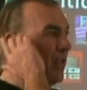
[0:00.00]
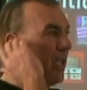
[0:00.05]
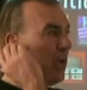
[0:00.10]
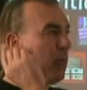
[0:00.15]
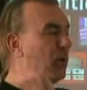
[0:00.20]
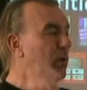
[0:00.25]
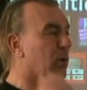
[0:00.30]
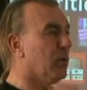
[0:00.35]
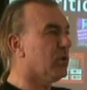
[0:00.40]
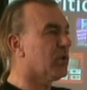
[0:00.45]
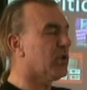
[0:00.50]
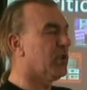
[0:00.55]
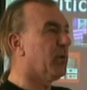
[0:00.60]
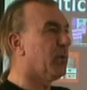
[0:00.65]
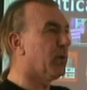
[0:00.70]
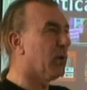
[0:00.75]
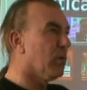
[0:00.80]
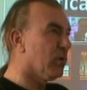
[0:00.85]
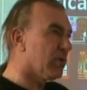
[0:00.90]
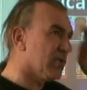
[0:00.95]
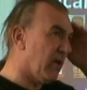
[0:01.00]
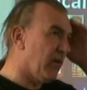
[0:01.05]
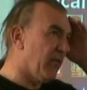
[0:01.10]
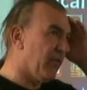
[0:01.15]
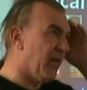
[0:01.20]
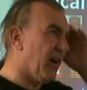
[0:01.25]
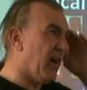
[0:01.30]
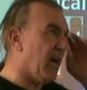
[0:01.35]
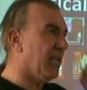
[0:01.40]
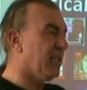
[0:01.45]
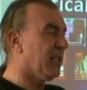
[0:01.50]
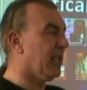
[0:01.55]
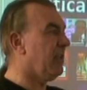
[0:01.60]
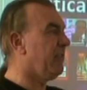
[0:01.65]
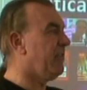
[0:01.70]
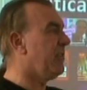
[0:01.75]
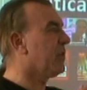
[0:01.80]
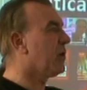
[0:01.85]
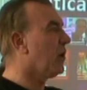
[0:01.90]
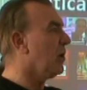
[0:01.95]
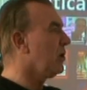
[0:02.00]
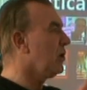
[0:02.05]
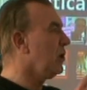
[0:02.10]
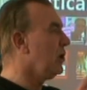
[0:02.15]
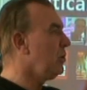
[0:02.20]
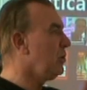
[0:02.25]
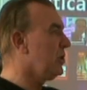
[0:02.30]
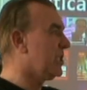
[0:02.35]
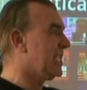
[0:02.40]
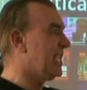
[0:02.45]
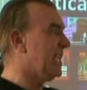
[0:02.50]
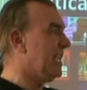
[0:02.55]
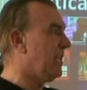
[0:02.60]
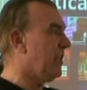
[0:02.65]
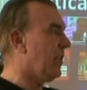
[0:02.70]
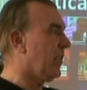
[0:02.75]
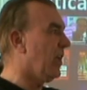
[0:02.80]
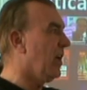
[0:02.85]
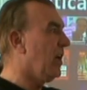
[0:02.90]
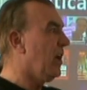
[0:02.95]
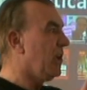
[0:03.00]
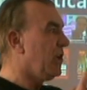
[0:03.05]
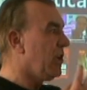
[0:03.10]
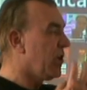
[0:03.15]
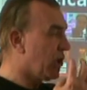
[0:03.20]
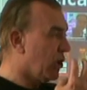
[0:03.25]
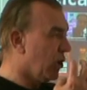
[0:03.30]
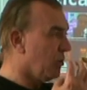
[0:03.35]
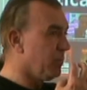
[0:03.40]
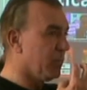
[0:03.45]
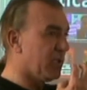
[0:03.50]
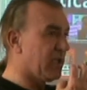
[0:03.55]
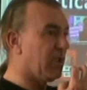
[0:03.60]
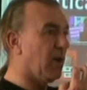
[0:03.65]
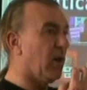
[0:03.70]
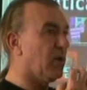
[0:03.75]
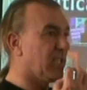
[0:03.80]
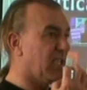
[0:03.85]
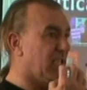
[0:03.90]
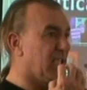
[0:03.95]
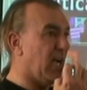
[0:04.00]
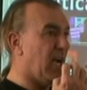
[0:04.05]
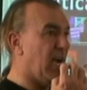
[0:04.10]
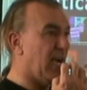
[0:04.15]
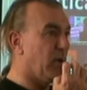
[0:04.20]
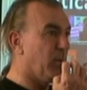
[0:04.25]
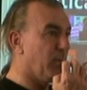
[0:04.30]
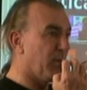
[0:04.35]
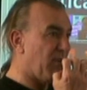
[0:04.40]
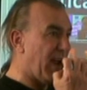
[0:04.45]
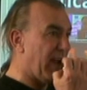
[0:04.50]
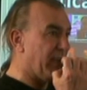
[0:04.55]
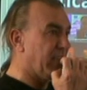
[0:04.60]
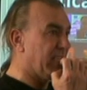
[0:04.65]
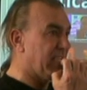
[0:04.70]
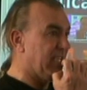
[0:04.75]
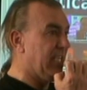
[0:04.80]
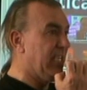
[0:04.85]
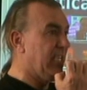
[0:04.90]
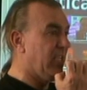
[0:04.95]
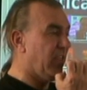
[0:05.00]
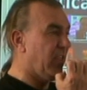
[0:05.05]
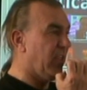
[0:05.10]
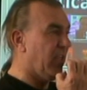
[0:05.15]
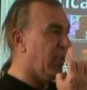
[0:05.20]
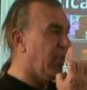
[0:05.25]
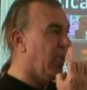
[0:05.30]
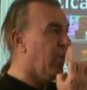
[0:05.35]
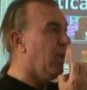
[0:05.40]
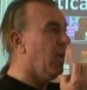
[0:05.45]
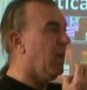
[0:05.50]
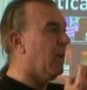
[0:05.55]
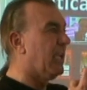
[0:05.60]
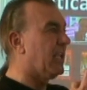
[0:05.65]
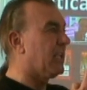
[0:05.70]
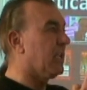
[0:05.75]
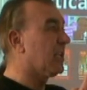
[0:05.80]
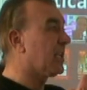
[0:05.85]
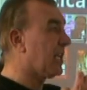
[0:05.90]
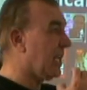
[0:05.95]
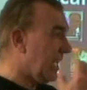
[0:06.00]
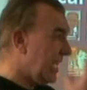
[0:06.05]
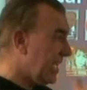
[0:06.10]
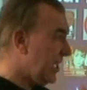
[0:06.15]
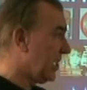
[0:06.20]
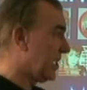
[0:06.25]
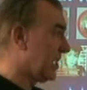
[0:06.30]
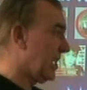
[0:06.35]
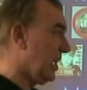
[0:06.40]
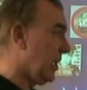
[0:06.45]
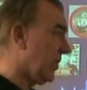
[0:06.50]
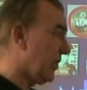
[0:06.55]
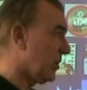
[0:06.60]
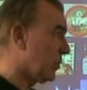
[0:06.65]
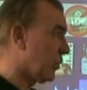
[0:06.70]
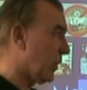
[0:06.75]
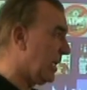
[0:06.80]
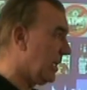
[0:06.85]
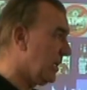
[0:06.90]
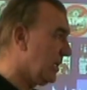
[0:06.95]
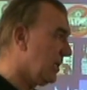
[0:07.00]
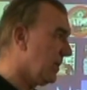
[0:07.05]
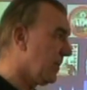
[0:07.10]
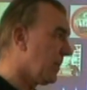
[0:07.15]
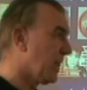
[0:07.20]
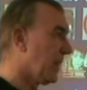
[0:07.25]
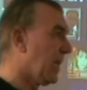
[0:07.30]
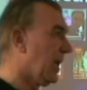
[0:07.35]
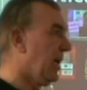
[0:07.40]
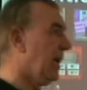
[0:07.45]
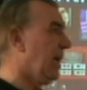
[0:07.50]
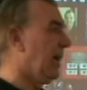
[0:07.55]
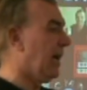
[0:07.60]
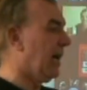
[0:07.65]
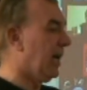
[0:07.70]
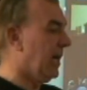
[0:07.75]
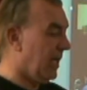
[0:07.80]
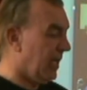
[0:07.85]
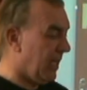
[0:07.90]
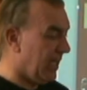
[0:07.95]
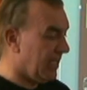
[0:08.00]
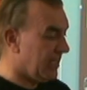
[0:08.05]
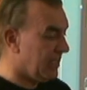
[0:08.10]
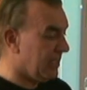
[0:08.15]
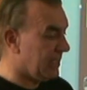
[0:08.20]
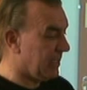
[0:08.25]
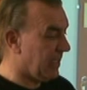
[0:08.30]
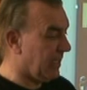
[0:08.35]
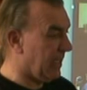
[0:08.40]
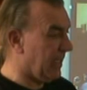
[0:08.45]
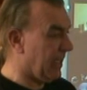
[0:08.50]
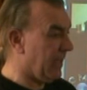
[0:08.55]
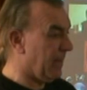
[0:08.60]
You will also find that if you've got loose teeth, your gums start to tighten up around the teeth. It'll clean your teeth as well, and